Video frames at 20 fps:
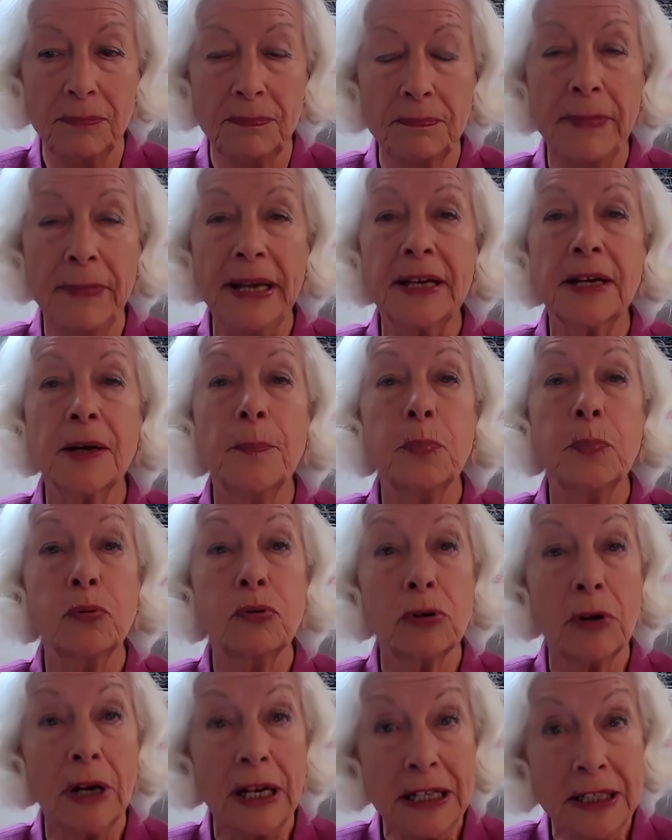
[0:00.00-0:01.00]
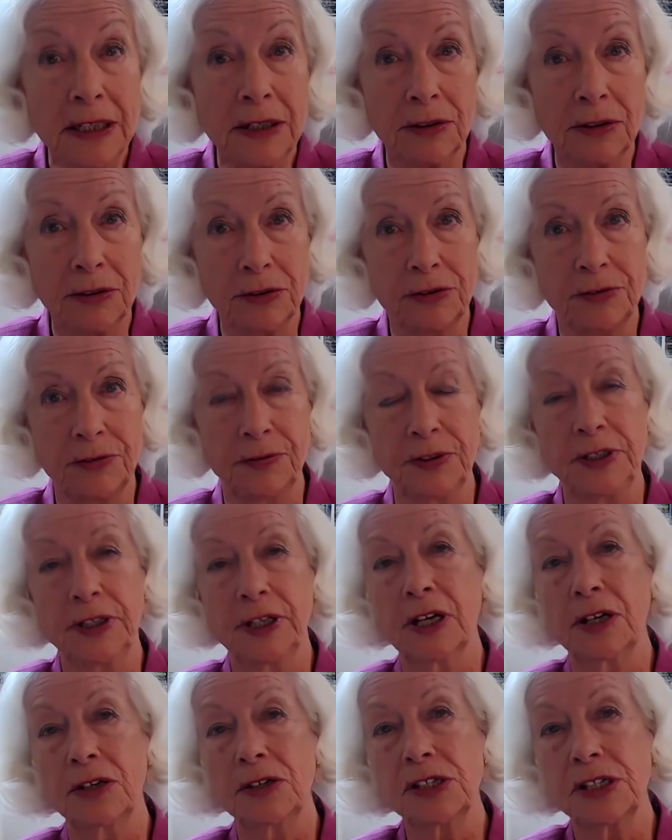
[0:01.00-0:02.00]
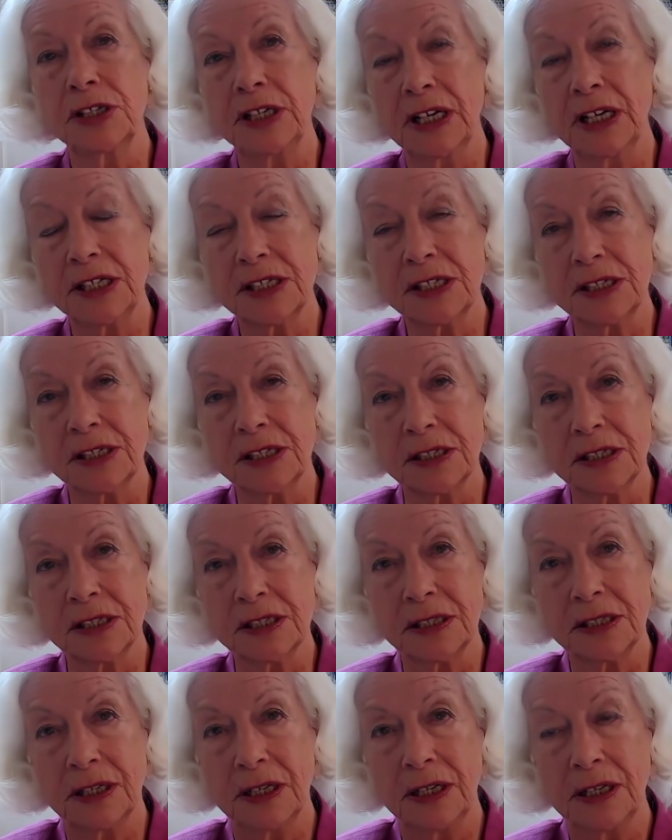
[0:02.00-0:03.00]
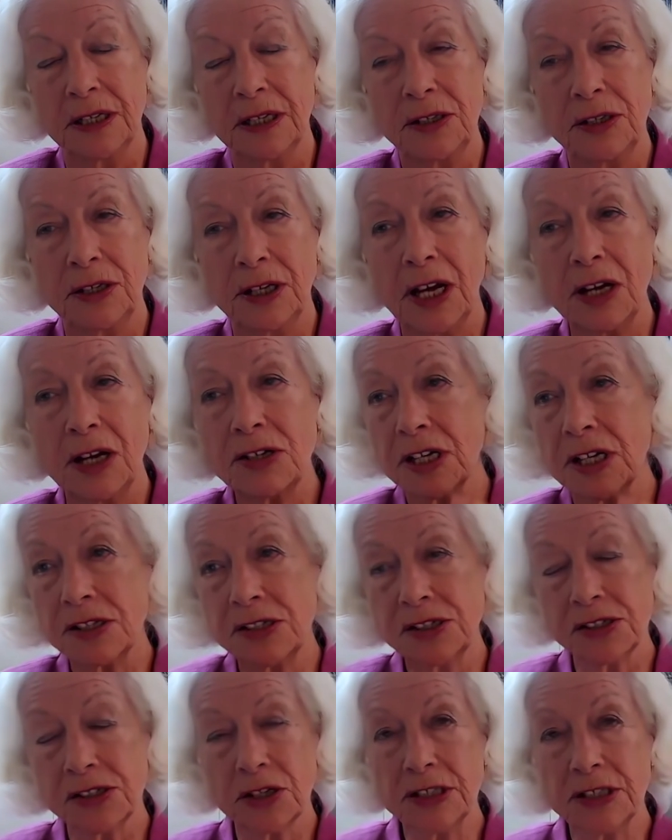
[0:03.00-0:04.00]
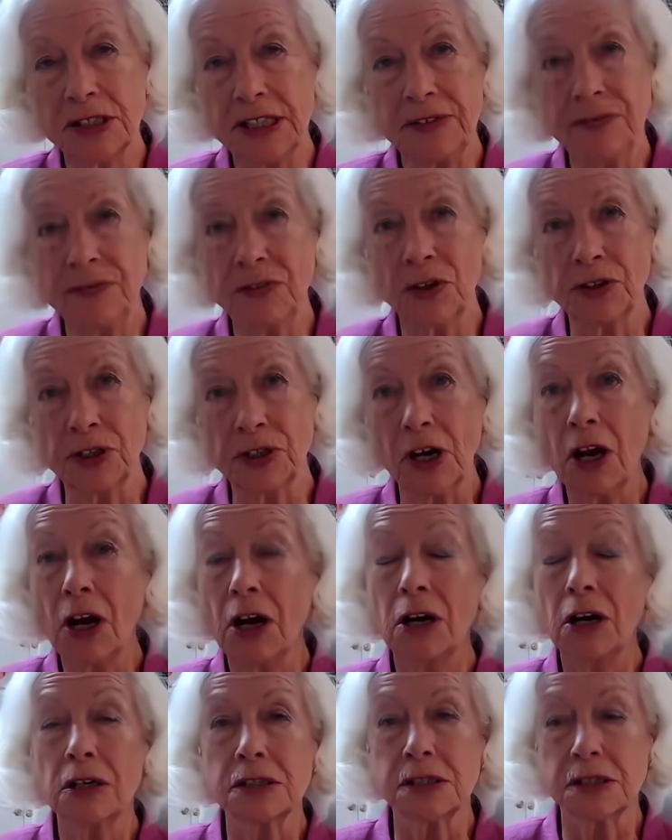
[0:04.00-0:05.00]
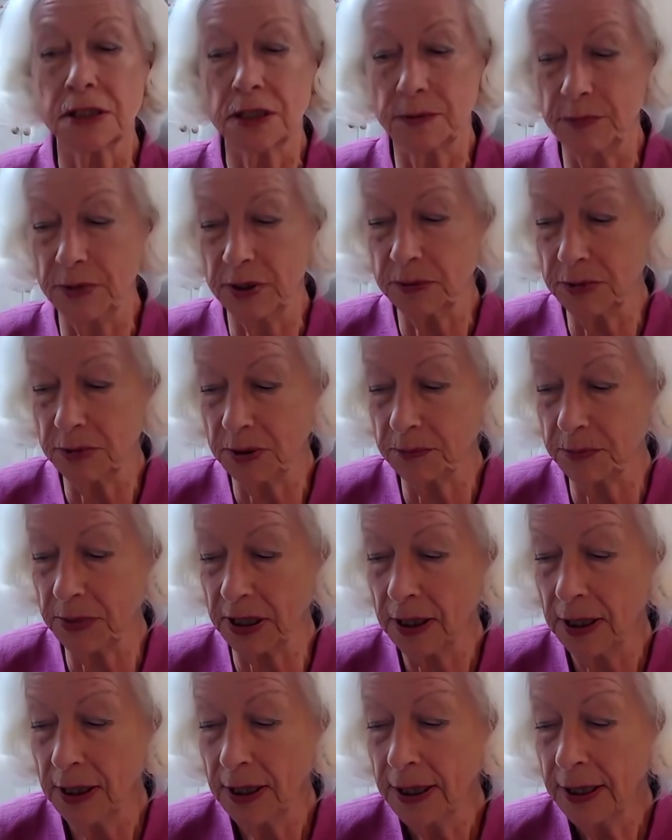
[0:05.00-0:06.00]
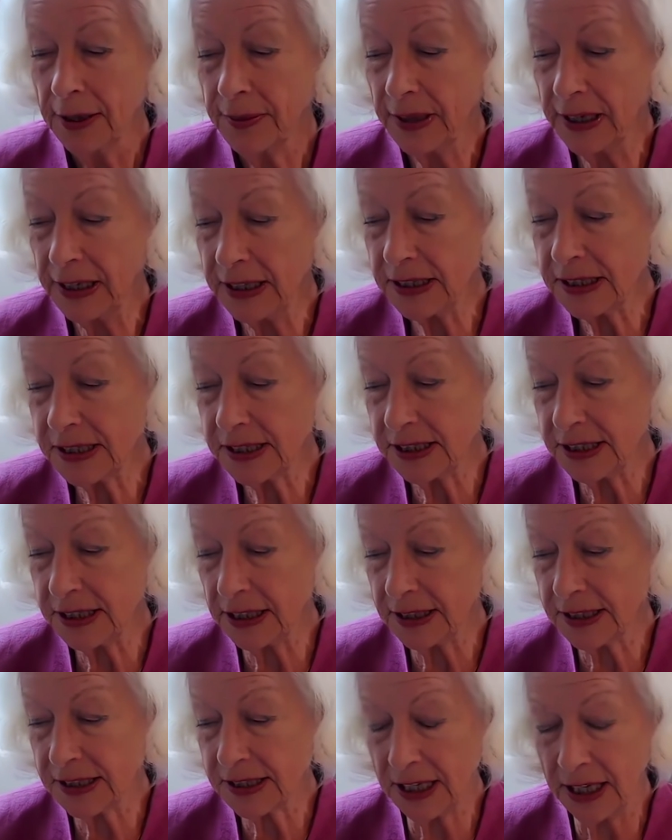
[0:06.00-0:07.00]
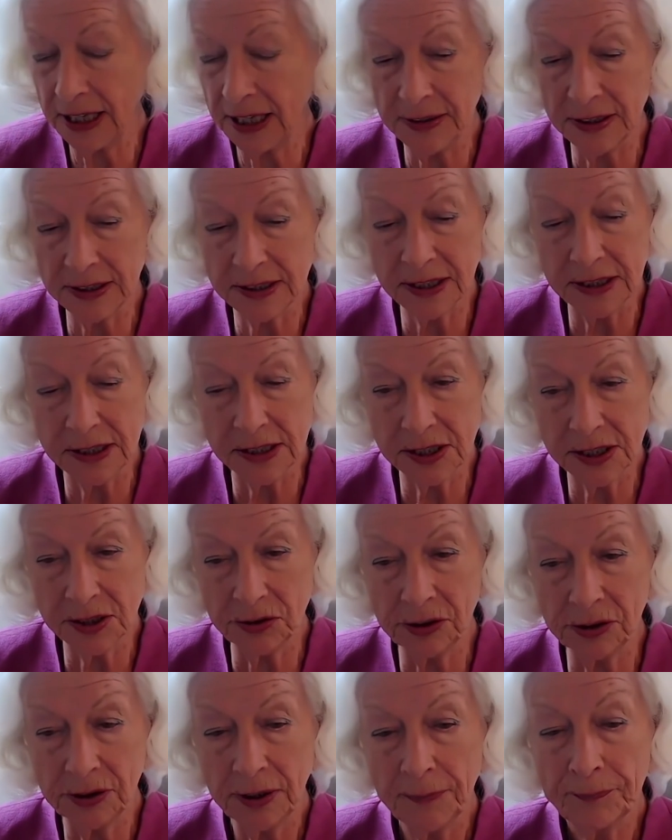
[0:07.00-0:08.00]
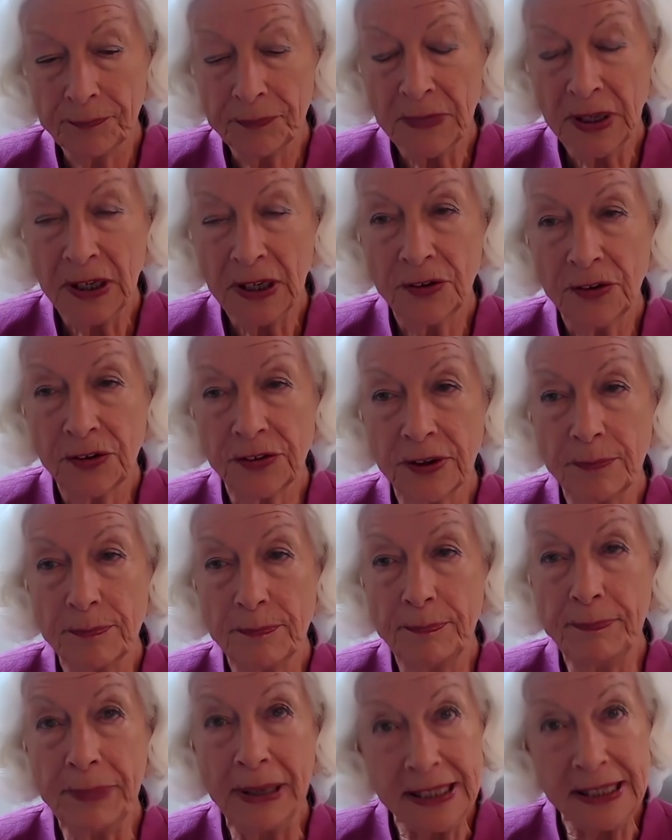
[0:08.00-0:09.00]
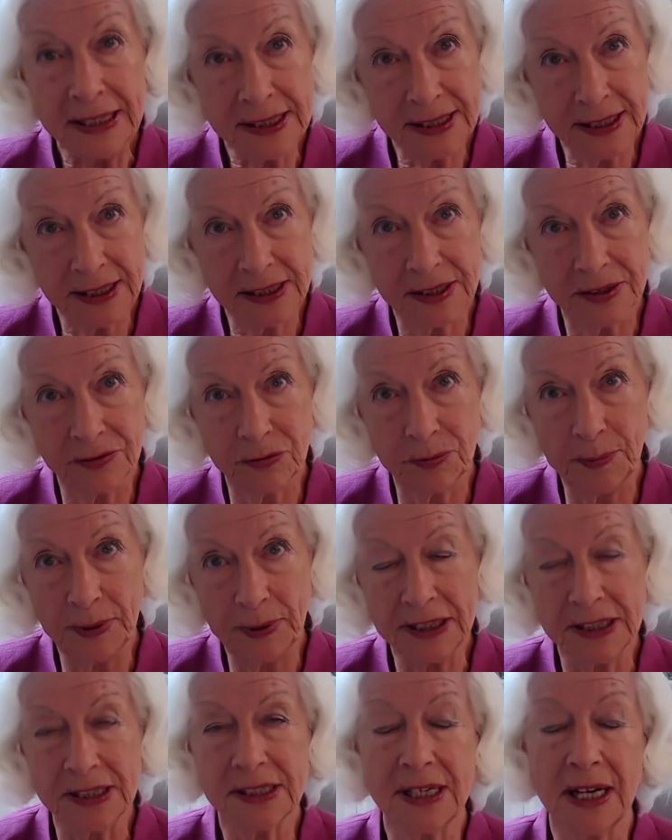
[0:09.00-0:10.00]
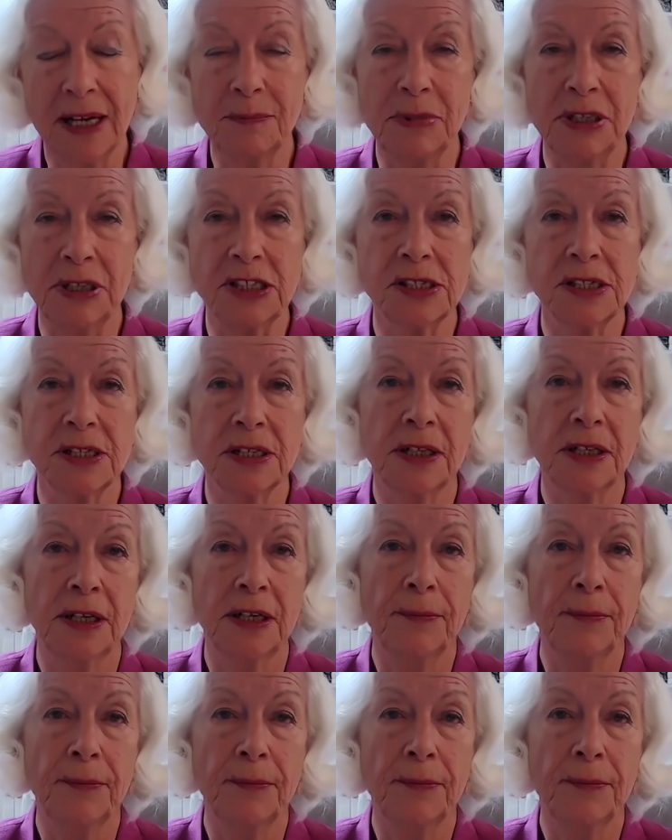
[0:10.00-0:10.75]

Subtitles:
make a prelude for negotiations. Negotiations aren't even on the cards at the moment, but they say that until some basics have been established,